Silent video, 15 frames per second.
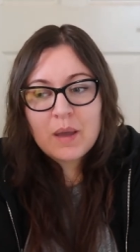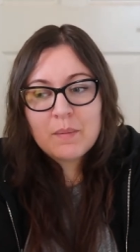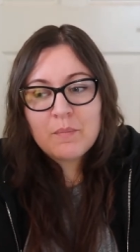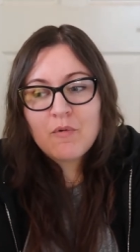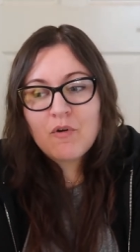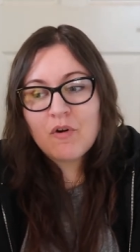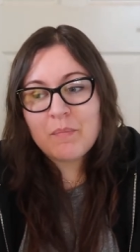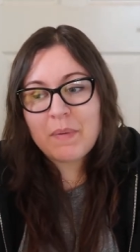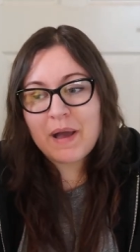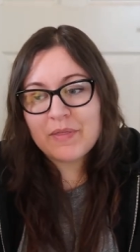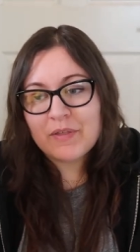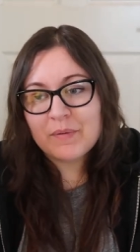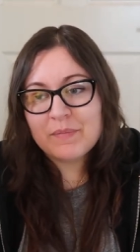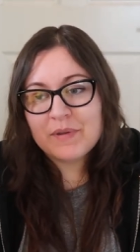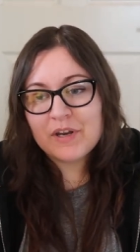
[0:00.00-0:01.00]
more
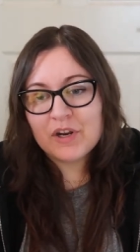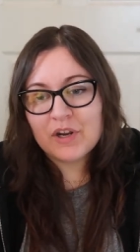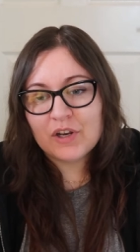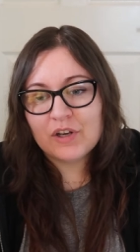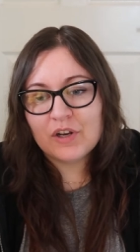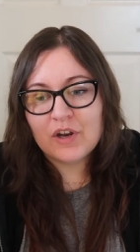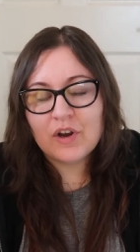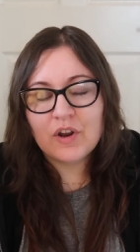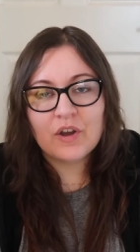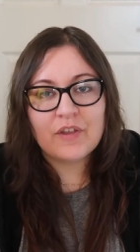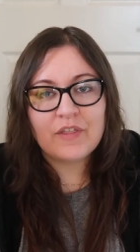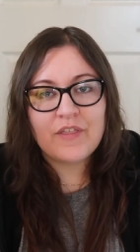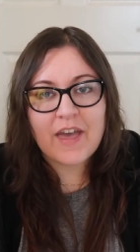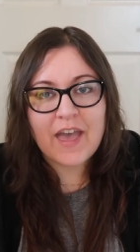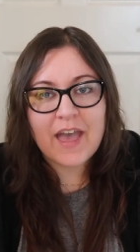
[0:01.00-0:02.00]
about them, then you can look
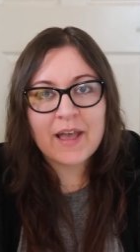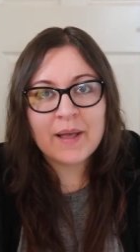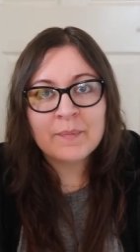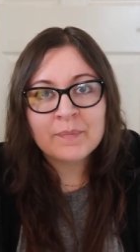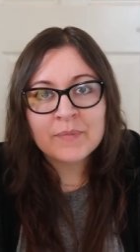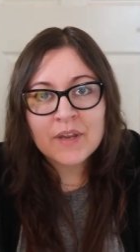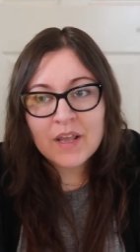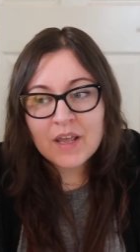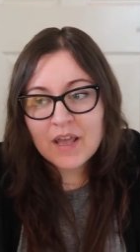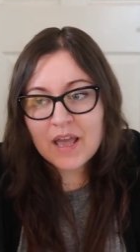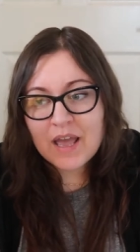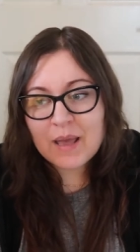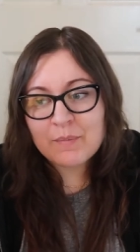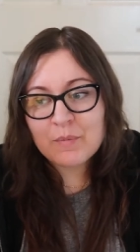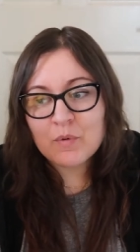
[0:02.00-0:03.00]
there.
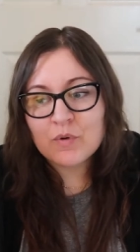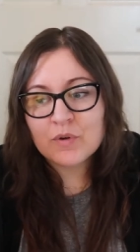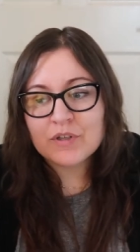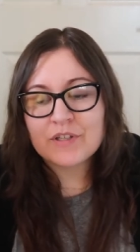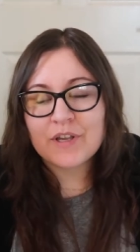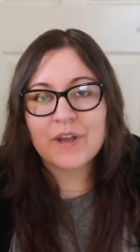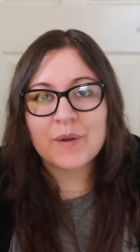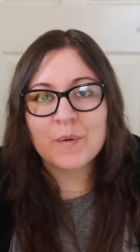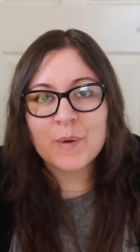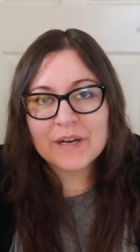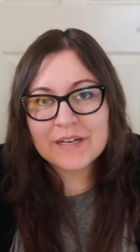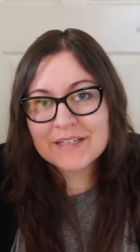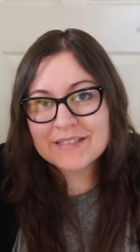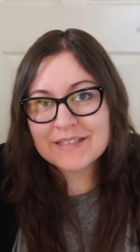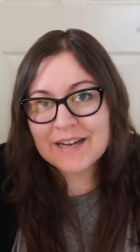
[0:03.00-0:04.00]
Also,
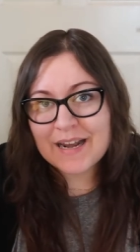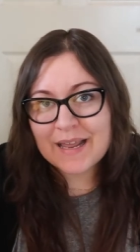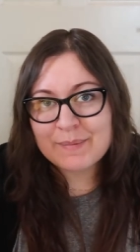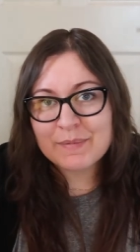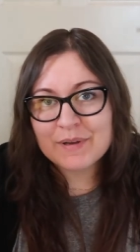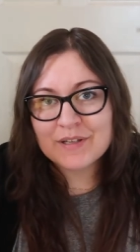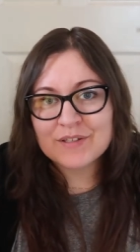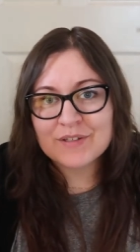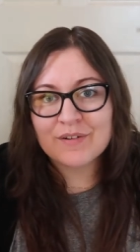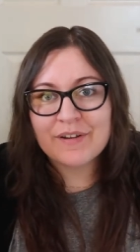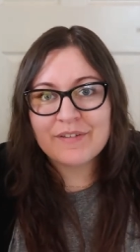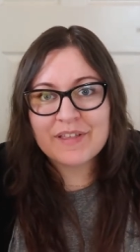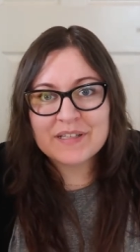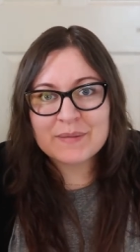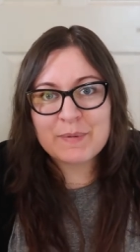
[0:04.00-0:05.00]
quick disclaimer,
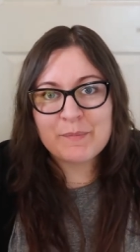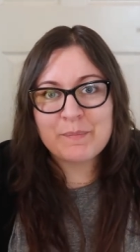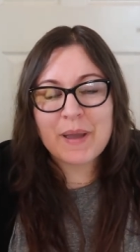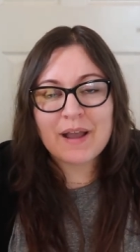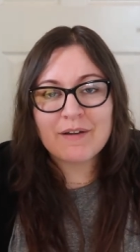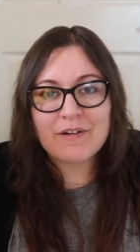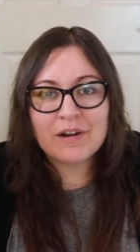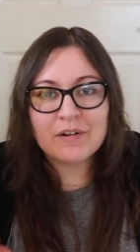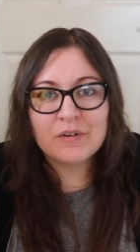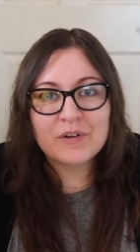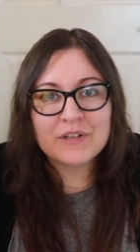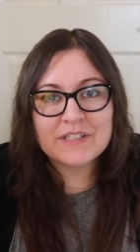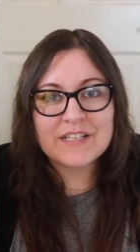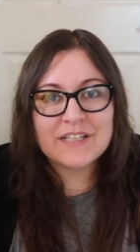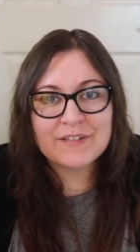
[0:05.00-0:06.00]
sorry if there's a bit of background
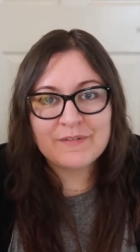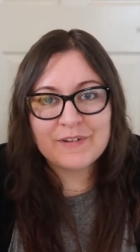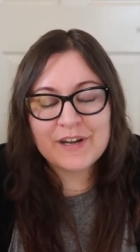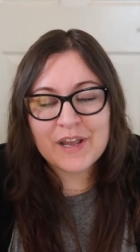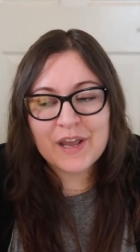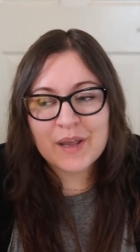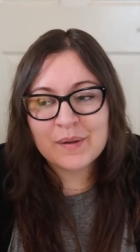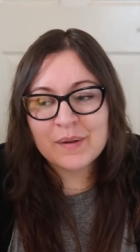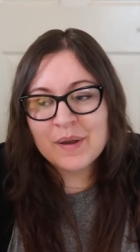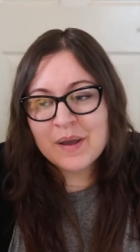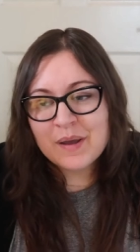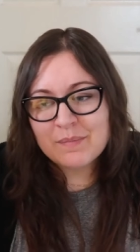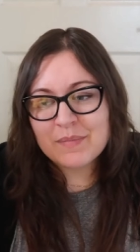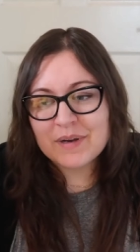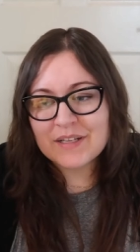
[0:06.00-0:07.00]
noise in this video.
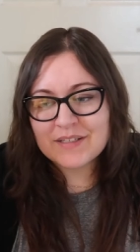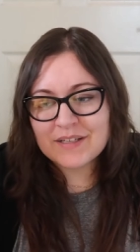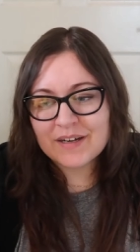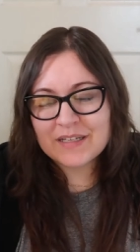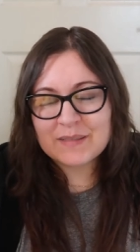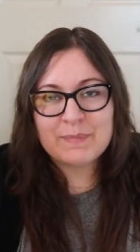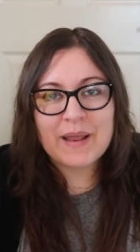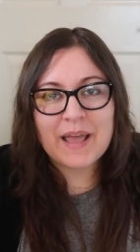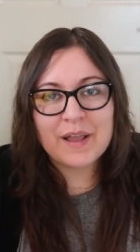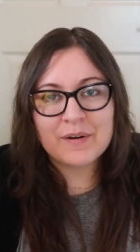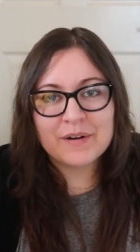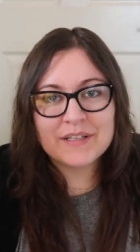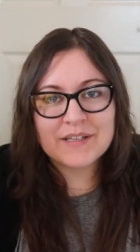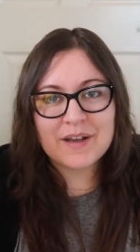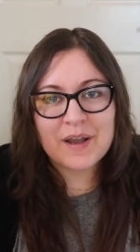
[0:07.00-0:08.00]
My son is playing
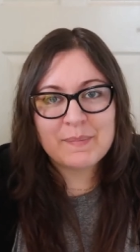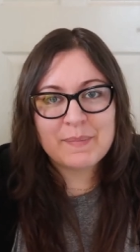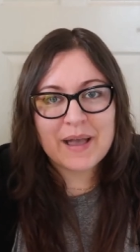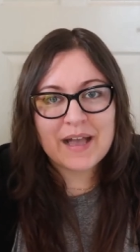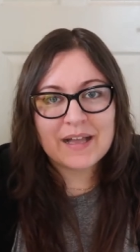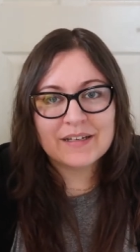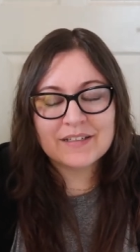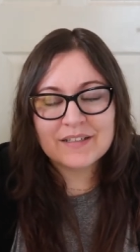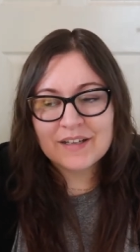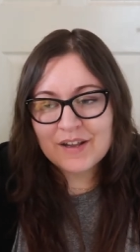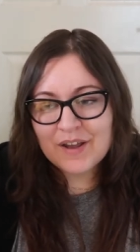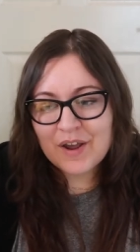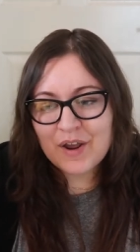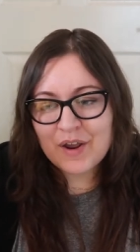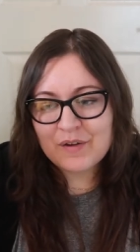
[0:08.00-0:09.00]
on his iPad
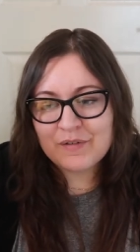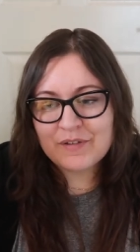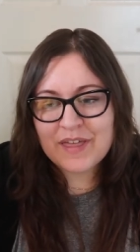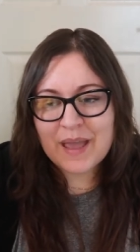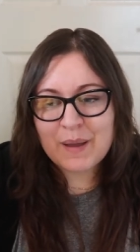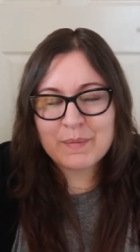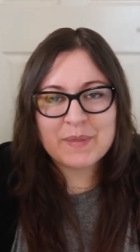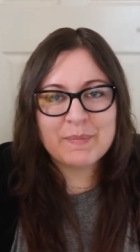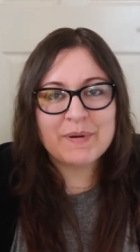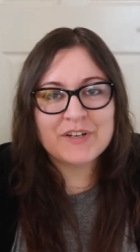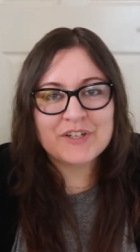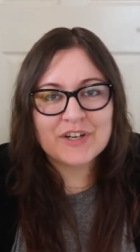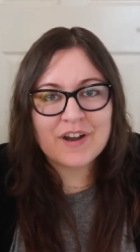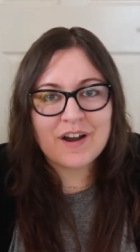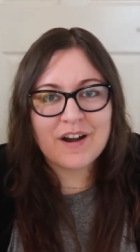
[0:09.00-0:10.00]
over there with a
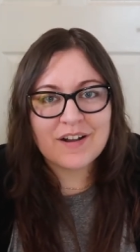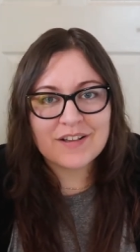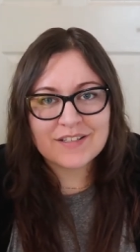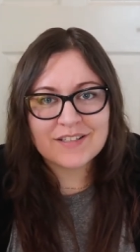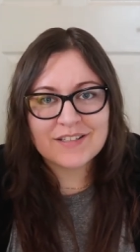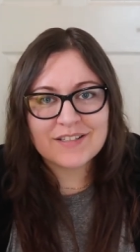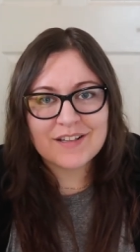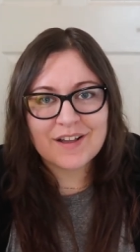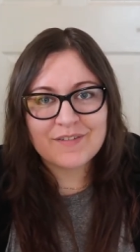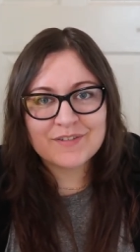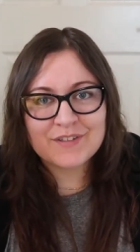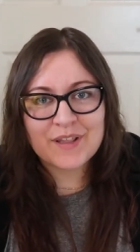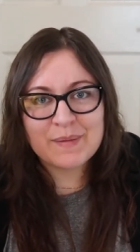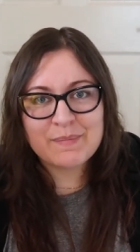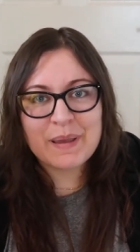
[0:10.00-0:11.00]
bunch of cars and stuff,
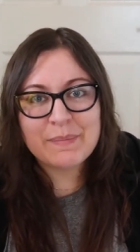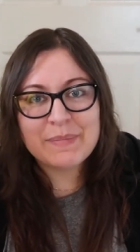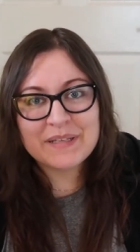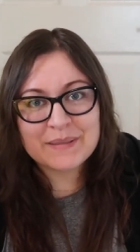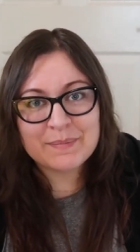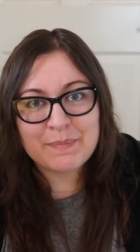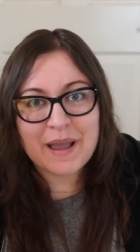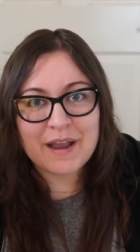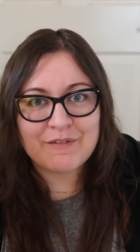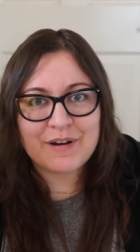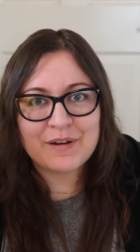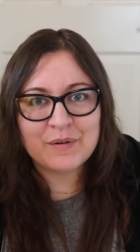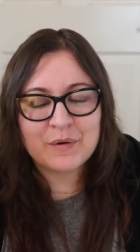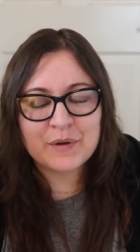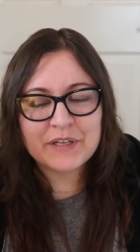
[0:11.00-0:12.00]
so there may be some
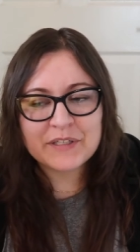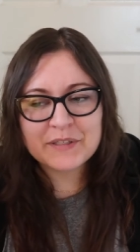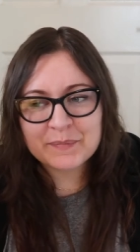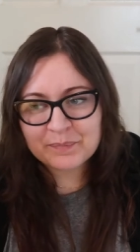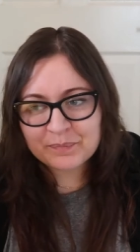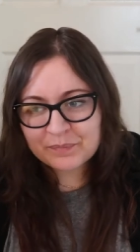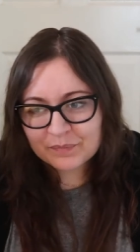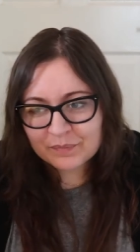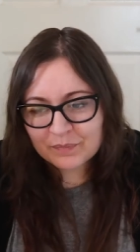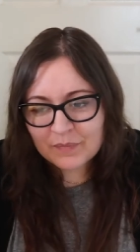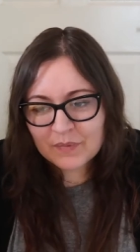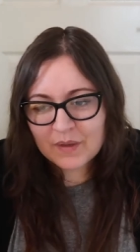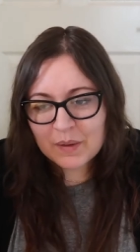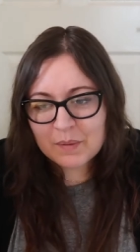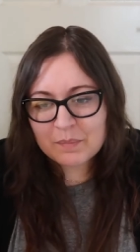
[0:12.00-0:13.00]
background noise.
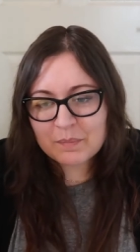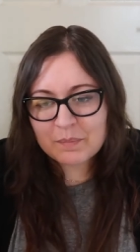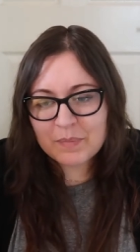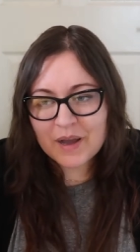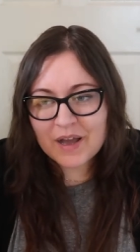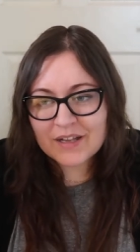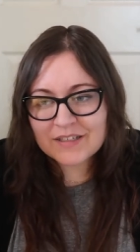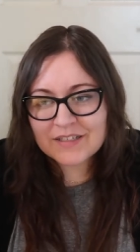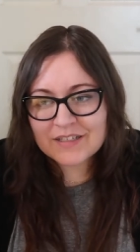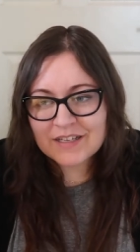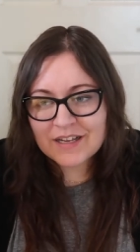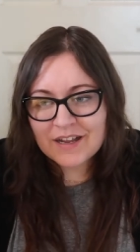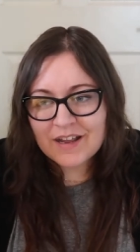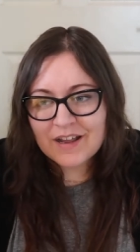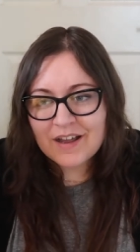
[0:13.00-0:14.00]
But
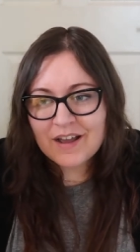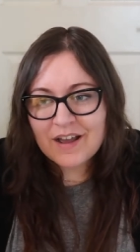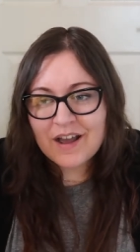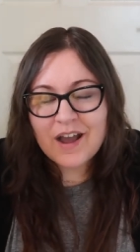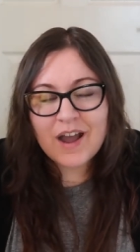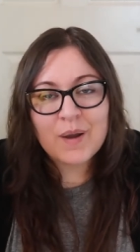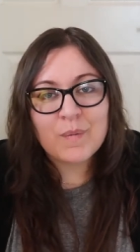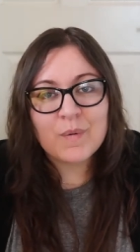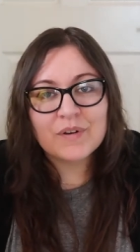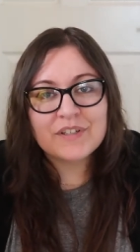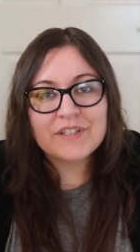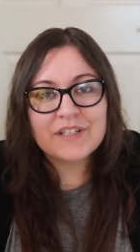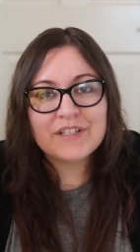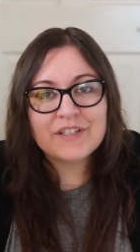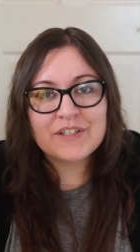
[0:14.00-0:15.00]
I
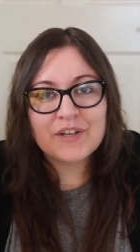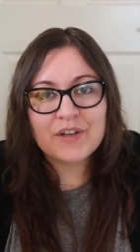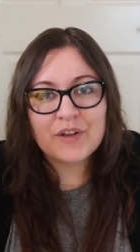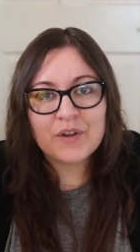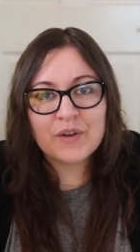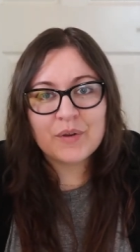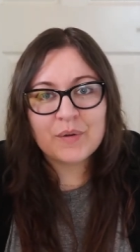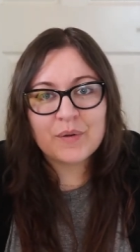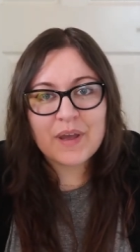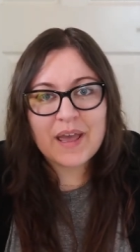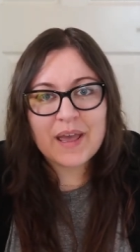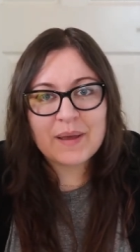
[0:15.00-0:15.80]
wanted to